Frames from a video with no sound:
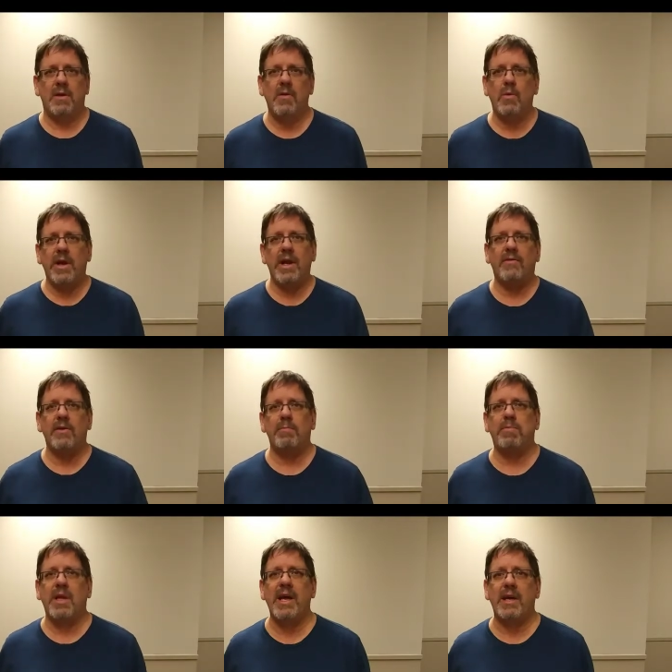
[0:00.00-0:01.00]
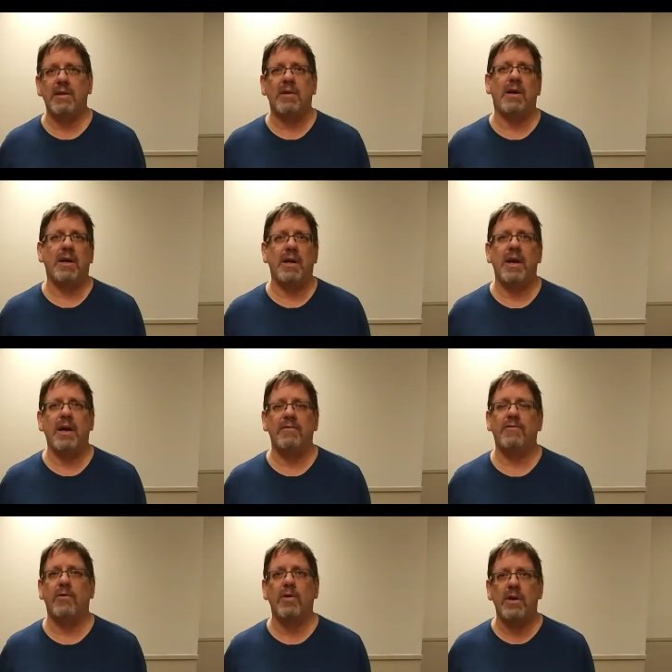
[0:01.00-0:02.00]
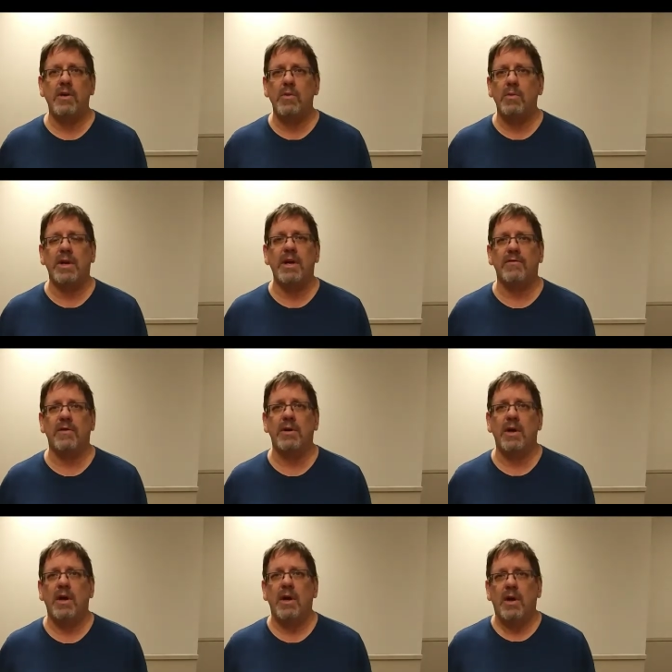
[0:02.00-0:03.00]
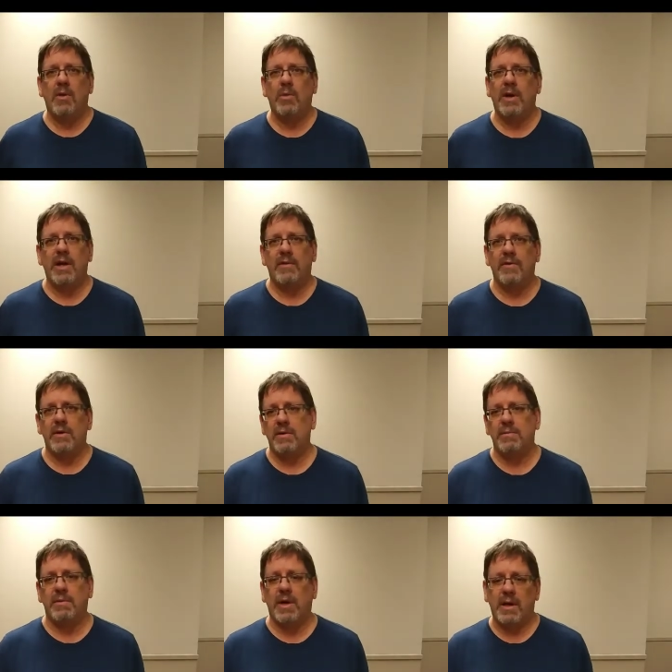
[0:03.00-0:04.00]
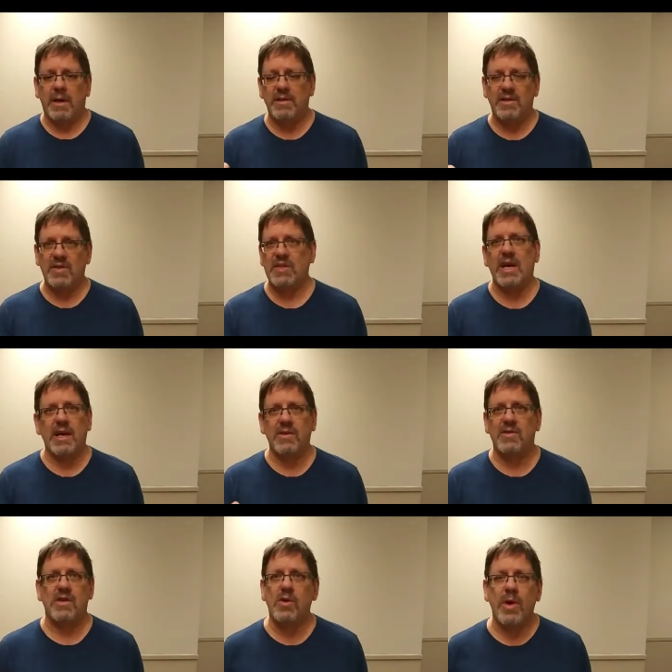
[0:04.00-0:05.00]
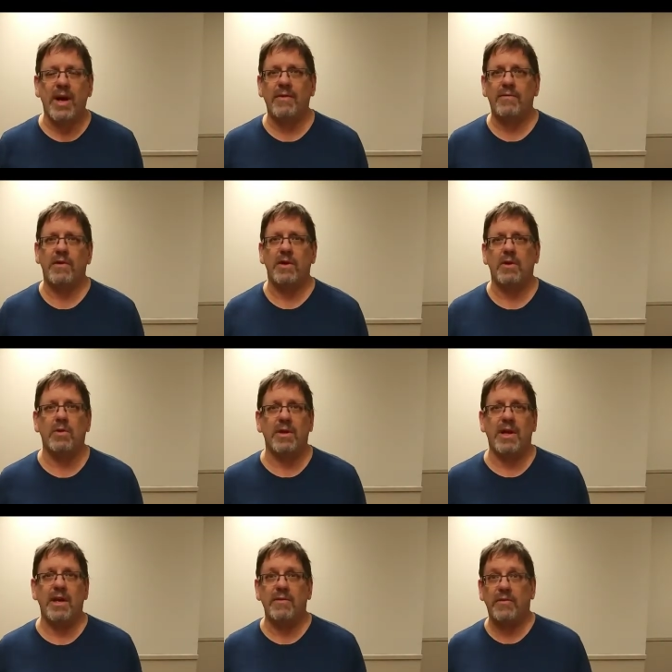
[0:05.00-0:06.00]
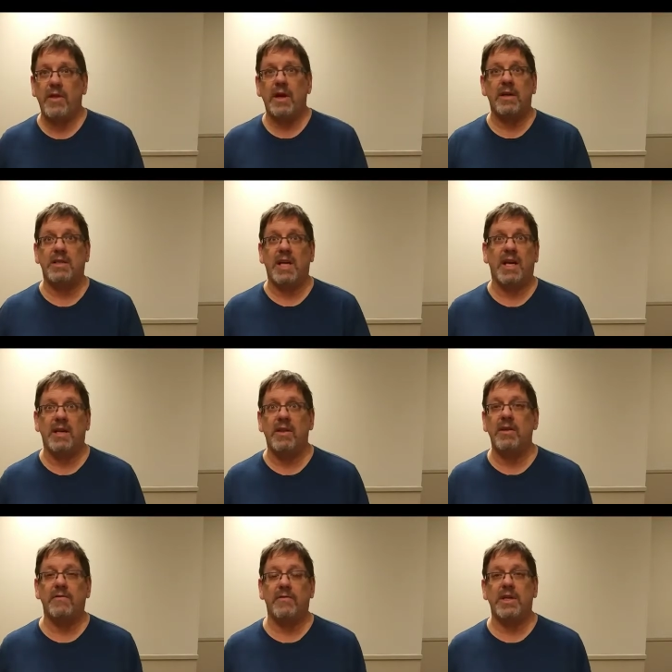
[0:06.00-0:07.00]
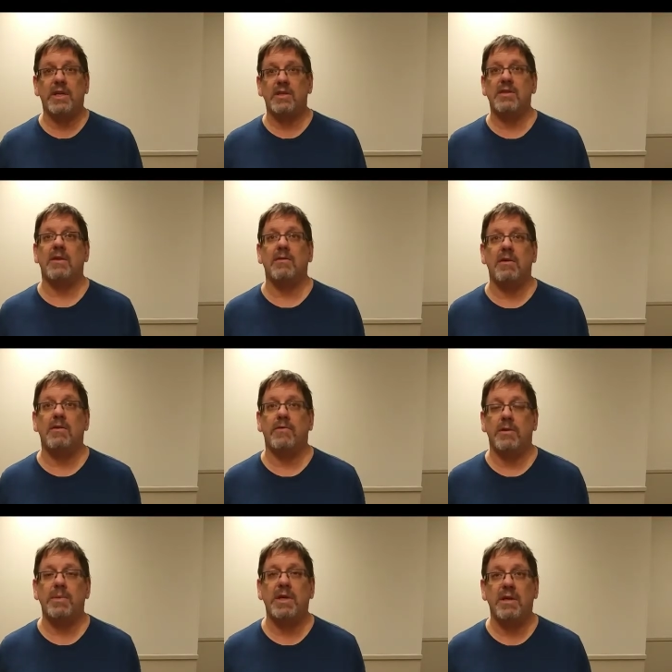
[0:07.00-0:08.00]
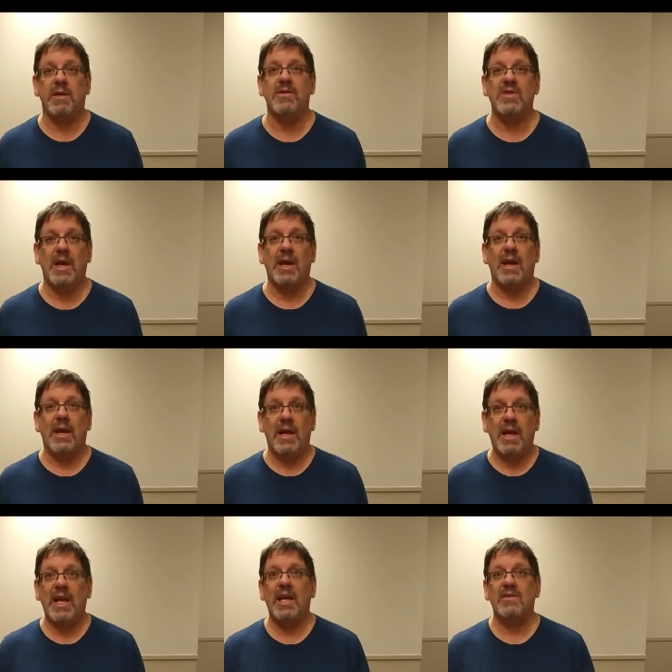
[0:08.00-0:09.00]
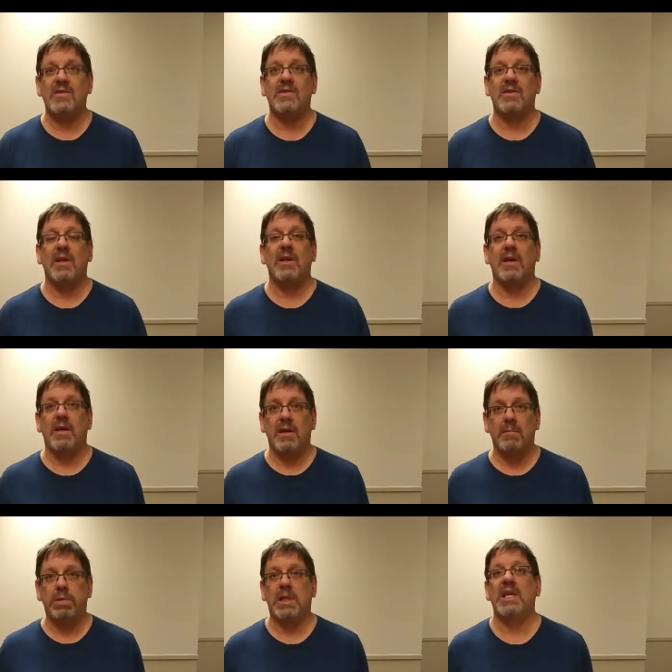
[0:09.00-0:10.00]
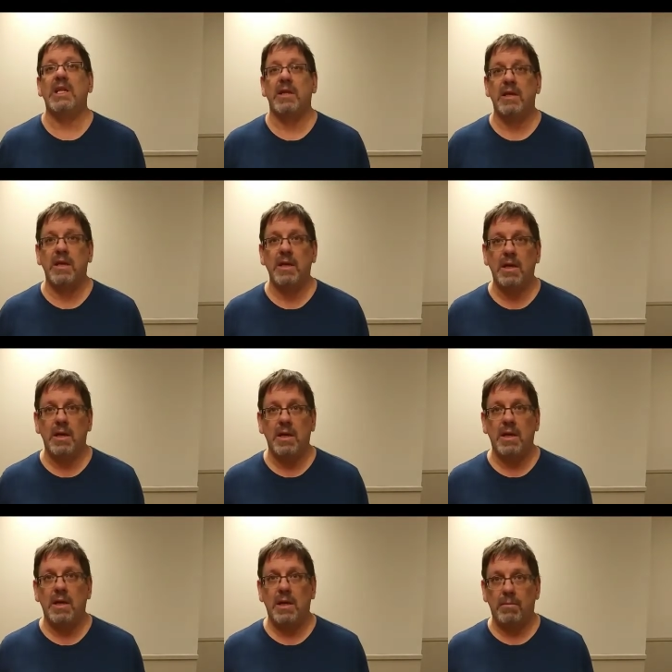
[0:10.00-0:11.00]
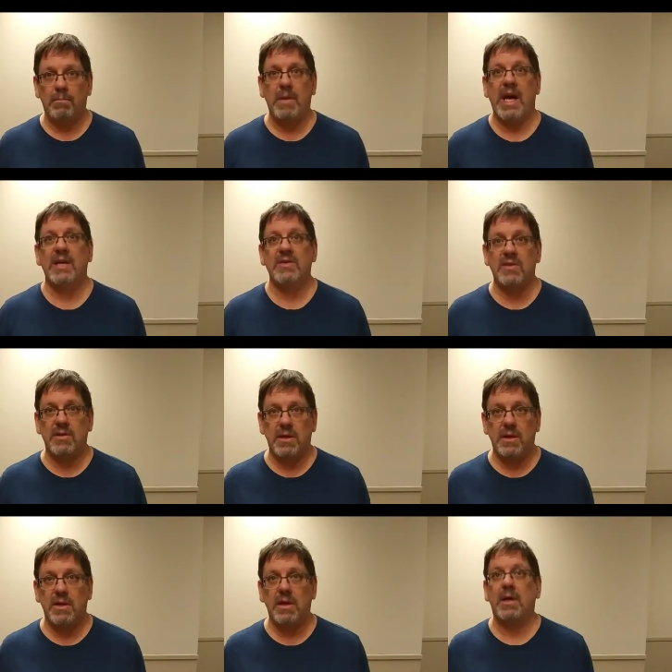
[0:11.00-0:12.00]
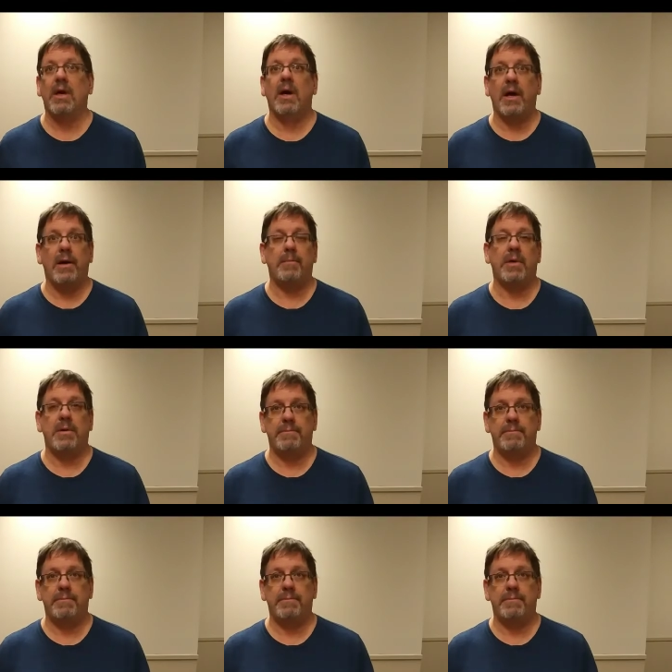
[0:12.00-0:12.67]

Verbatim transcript: That whatever plan God had for you, whatever whatever uh, designs that you have for your own life, they're done, they're finished, they're over because it's completely messed up.